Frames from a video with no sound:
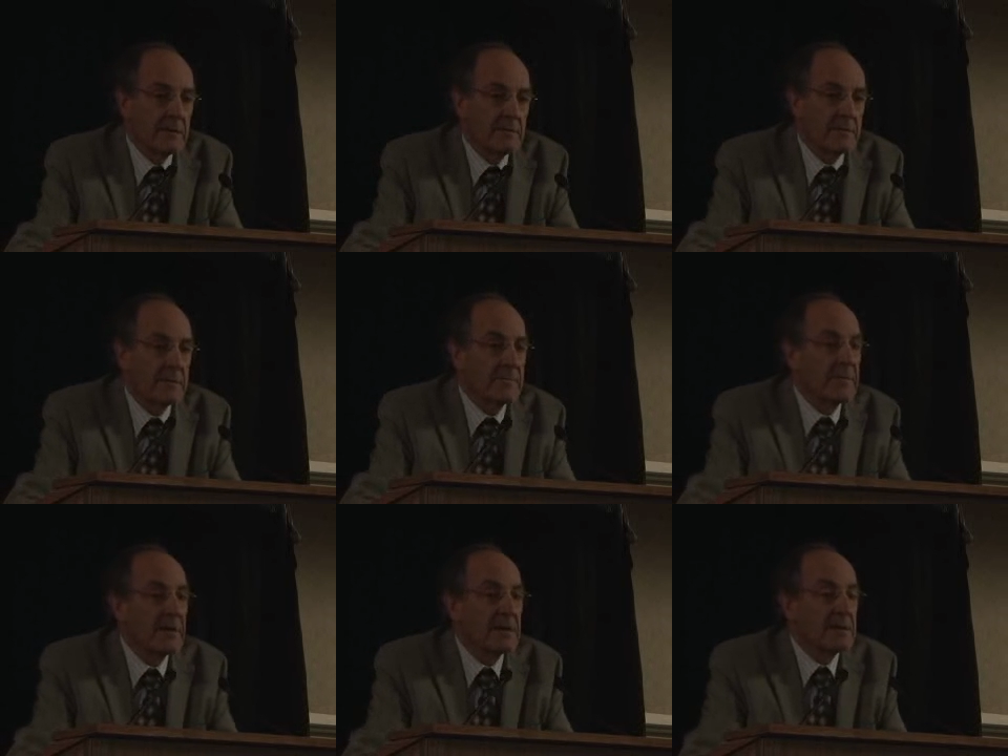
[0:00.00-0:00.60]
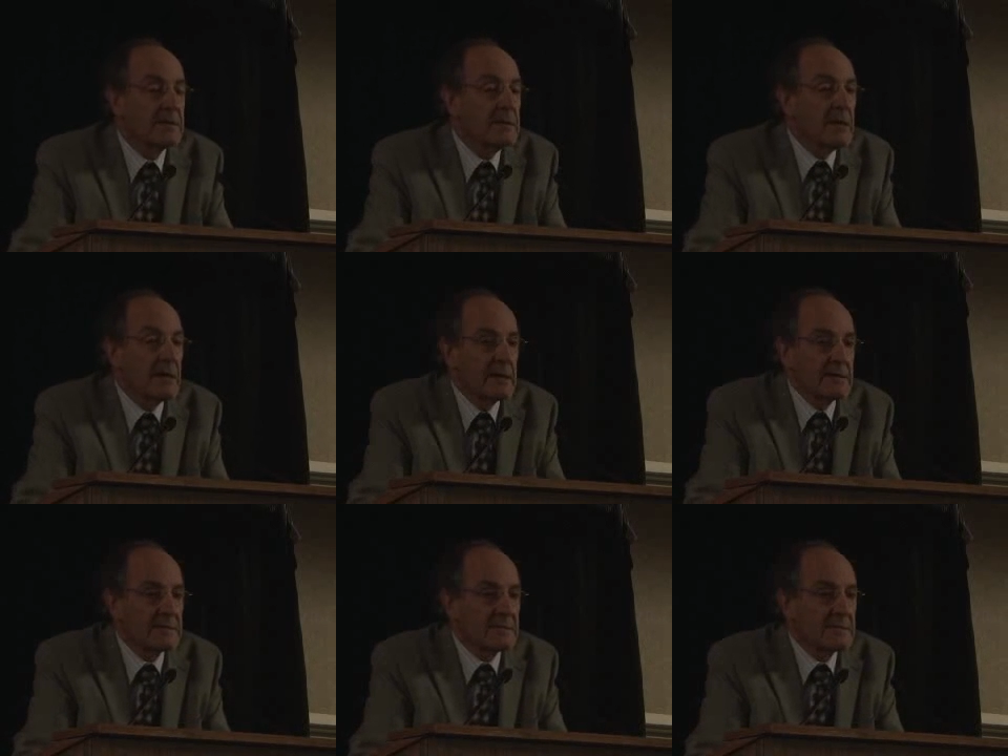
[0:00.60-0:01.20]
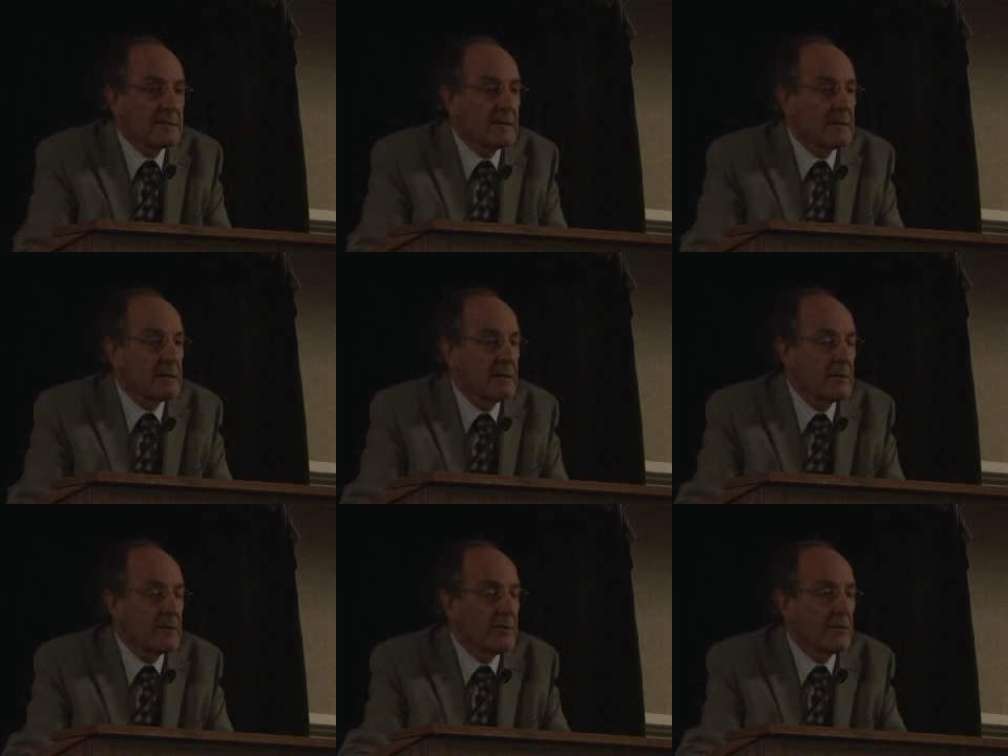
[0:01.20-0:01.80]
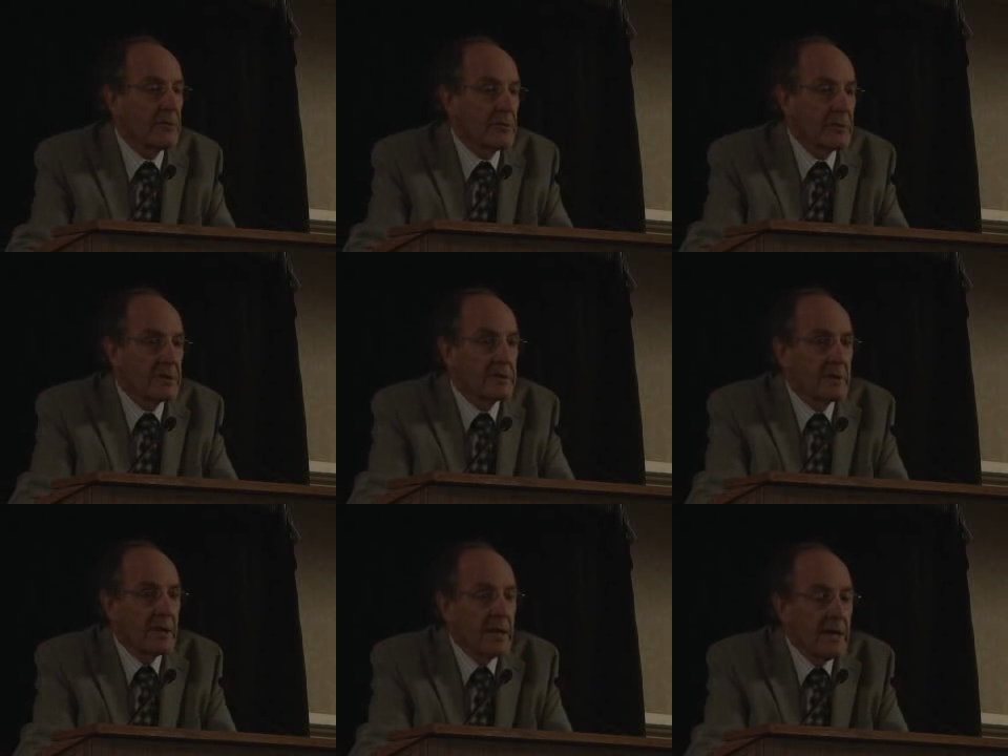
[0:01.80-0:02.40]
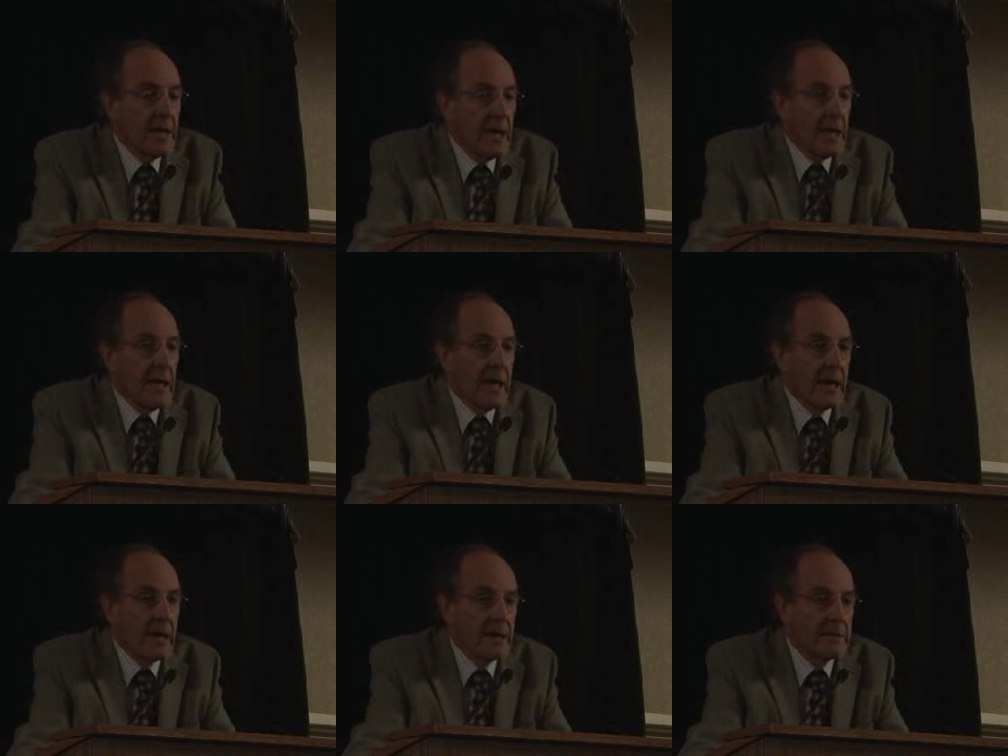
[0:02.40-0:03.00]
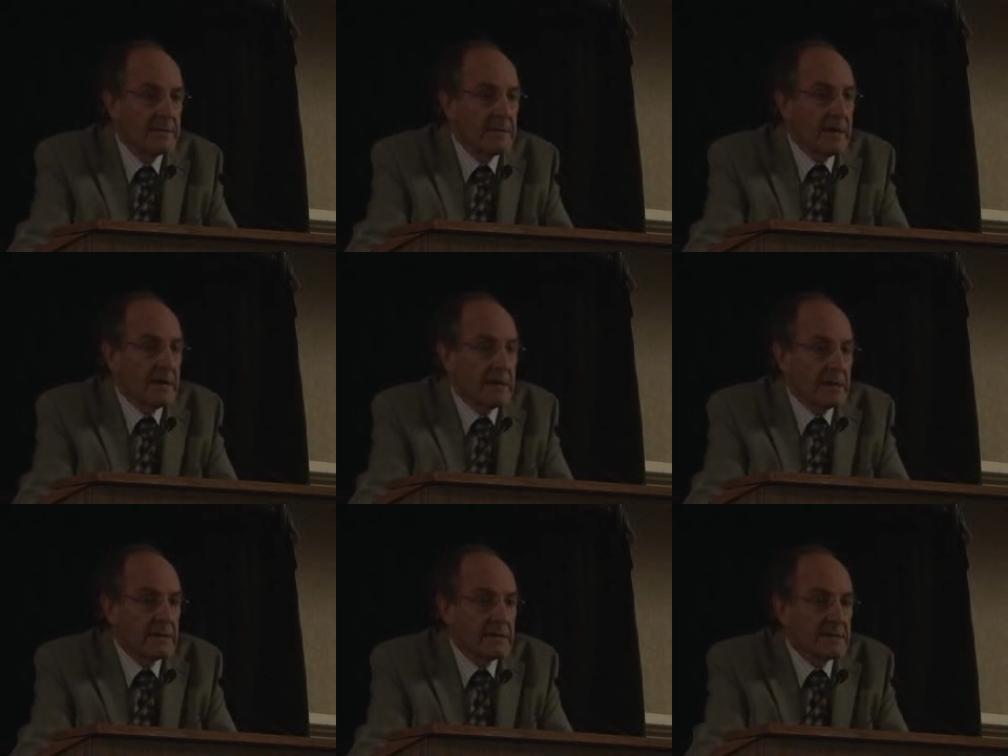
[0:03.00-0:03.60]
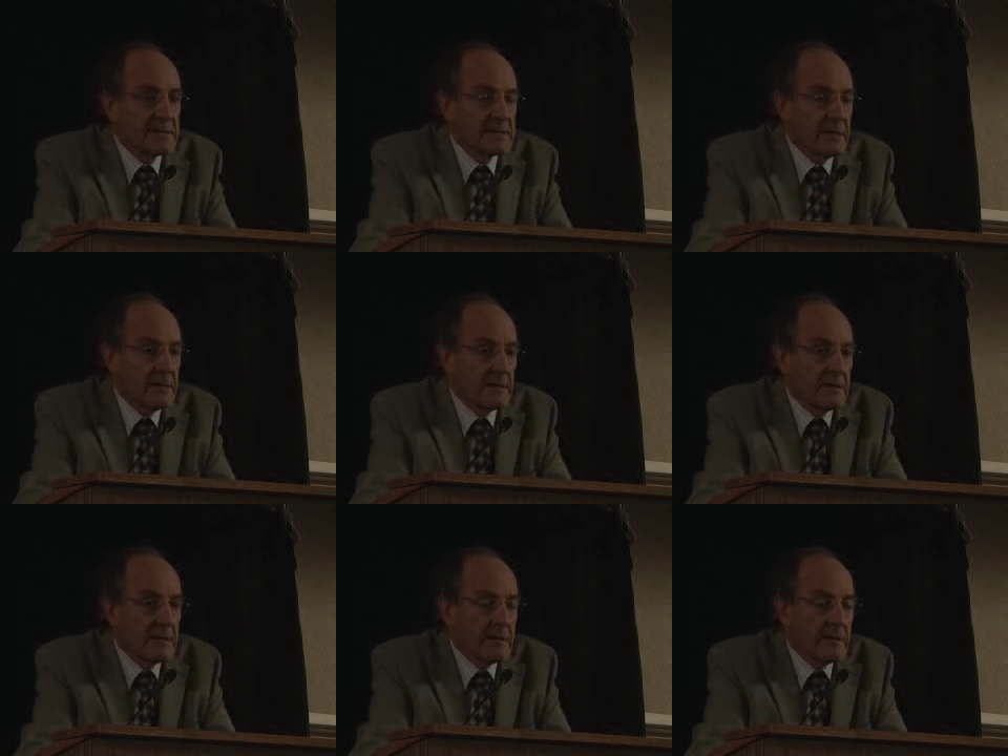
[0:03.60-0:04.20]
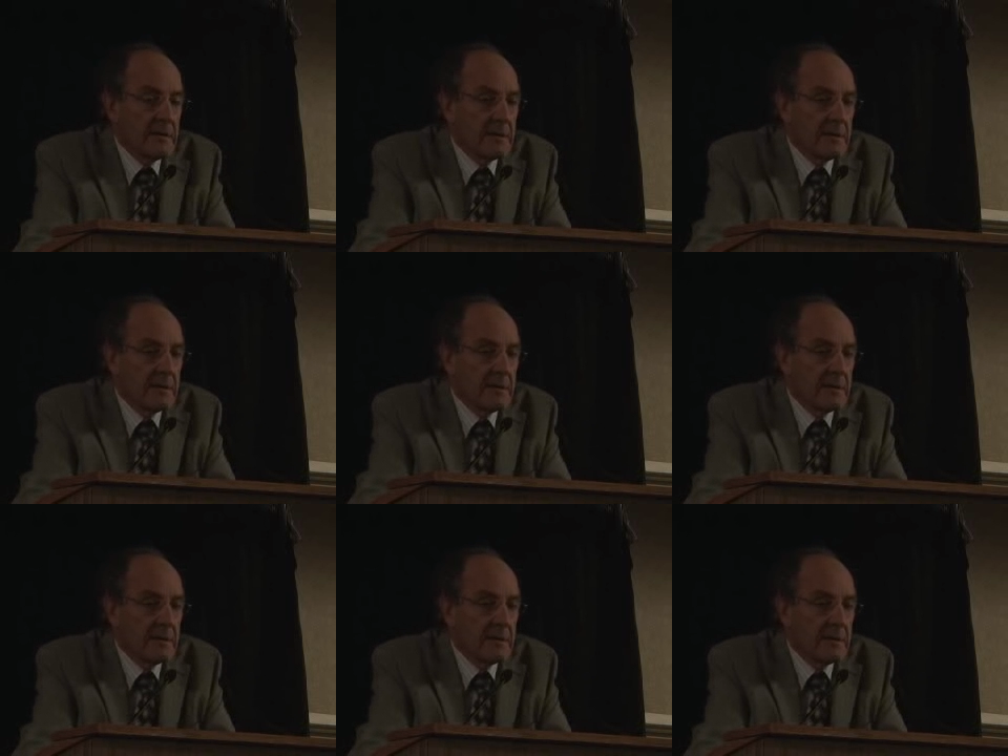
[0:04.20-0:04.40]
repaid is lowered. And there is a